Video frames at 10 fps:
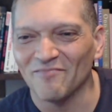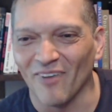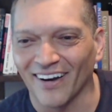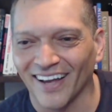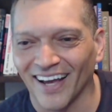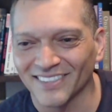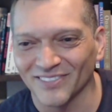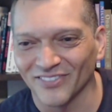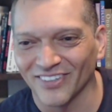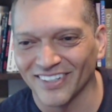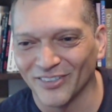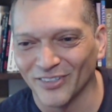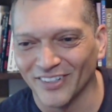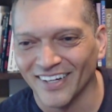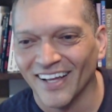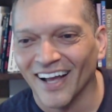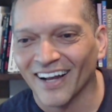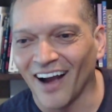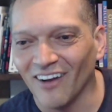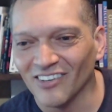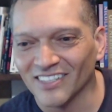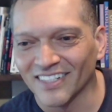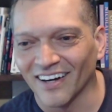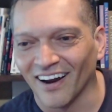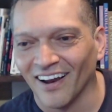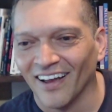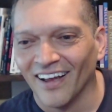Mark has some really cool comments here.